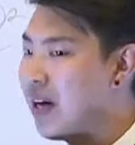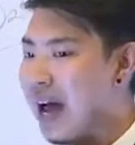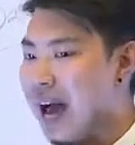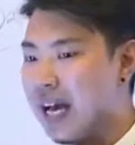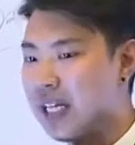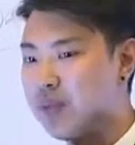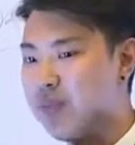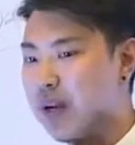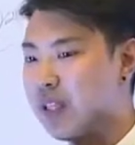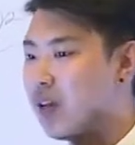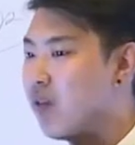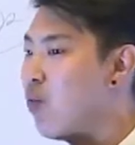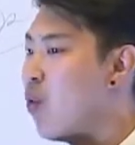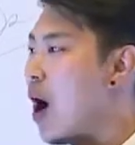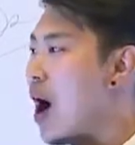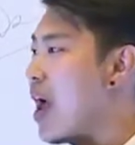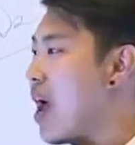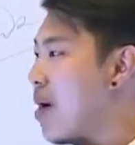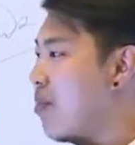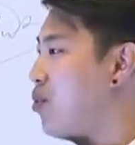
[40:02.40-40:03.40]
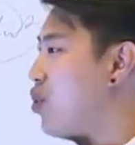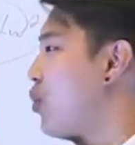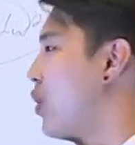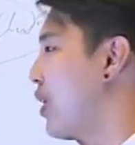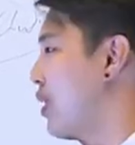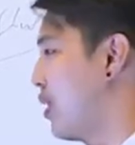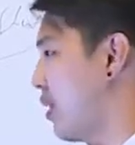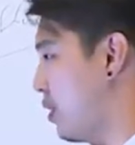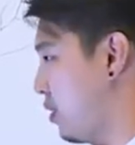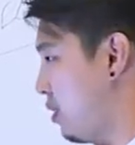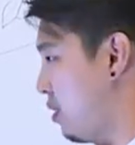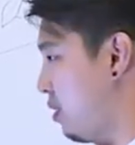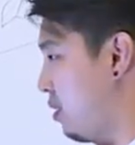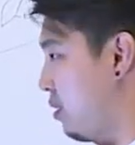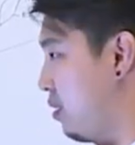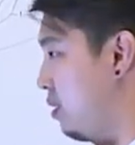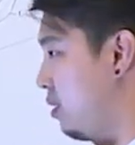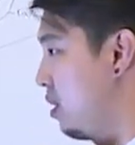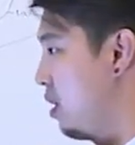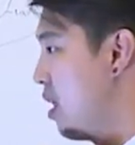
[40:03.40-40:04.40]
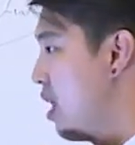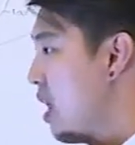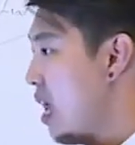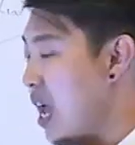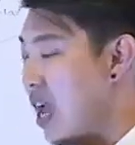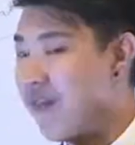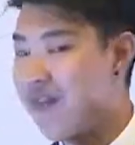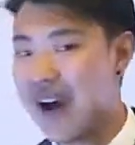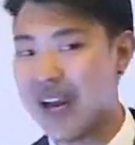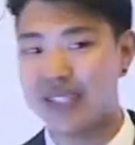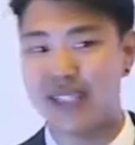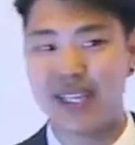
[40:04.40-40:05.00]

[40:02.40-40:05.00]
aspect of why I'm doing this. If I